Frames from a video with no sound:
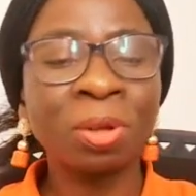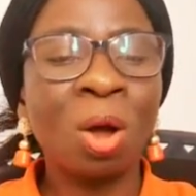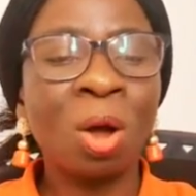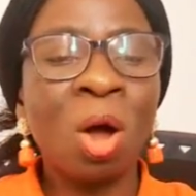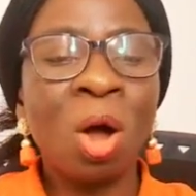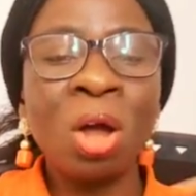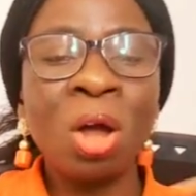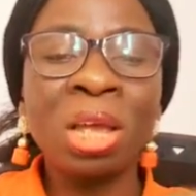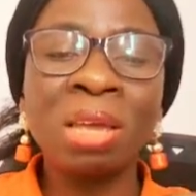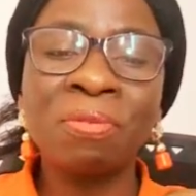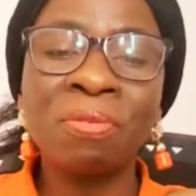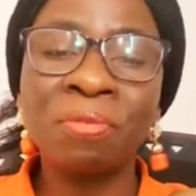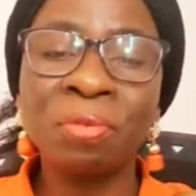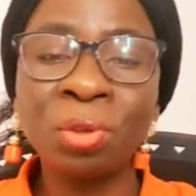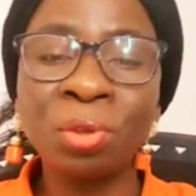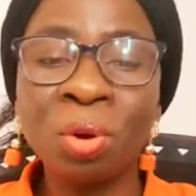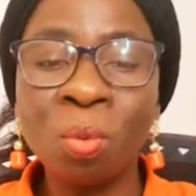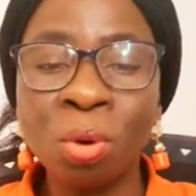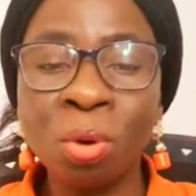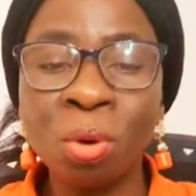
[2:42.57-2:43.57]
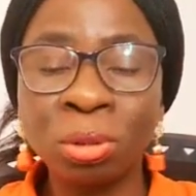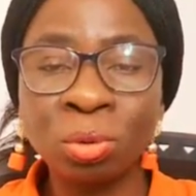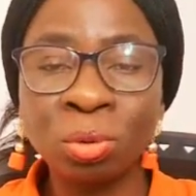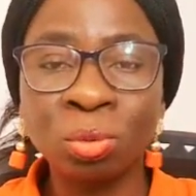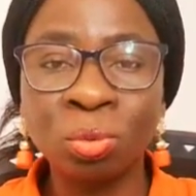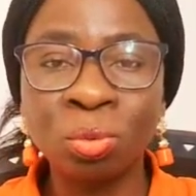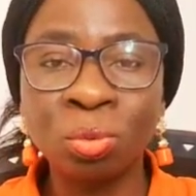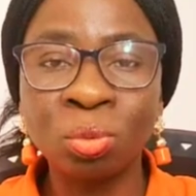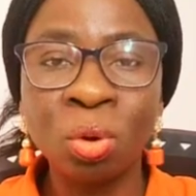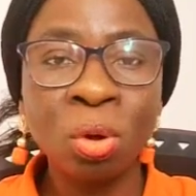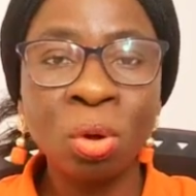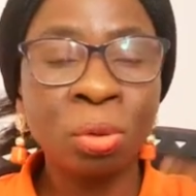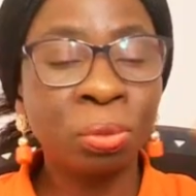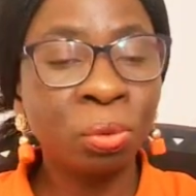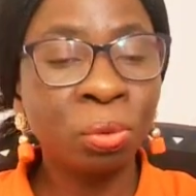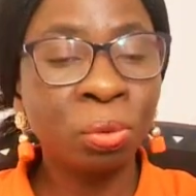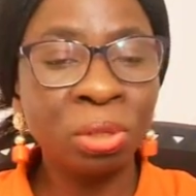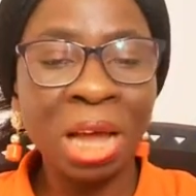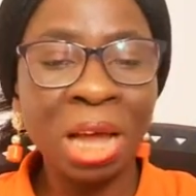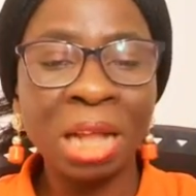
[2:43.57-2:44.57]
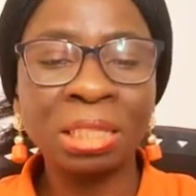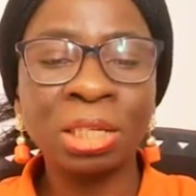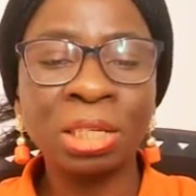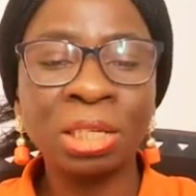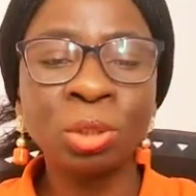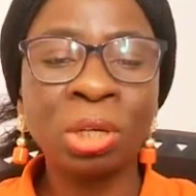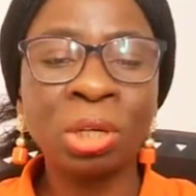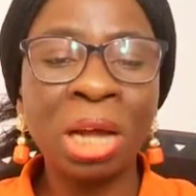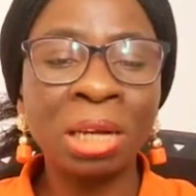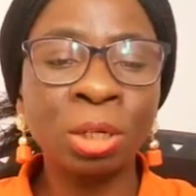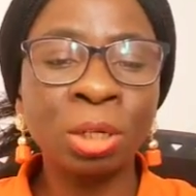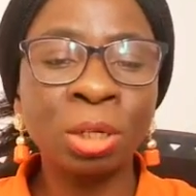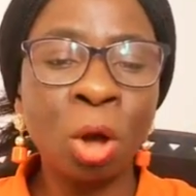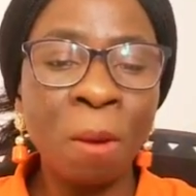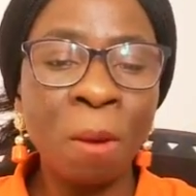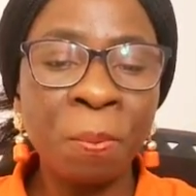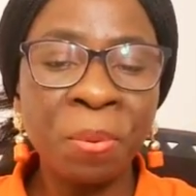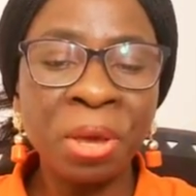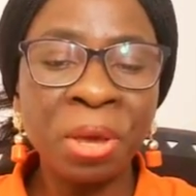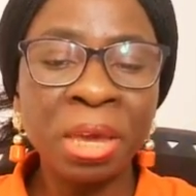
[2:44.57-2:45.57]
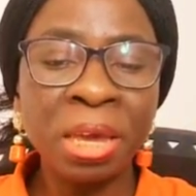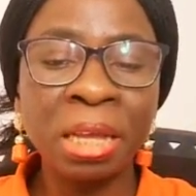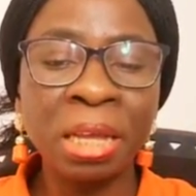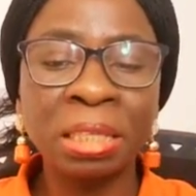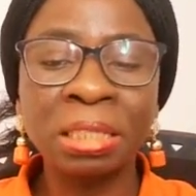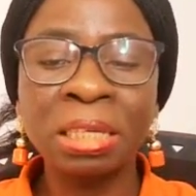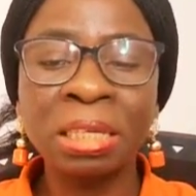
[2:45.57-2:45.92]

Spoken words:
Or if you don't want to do that, you can copy it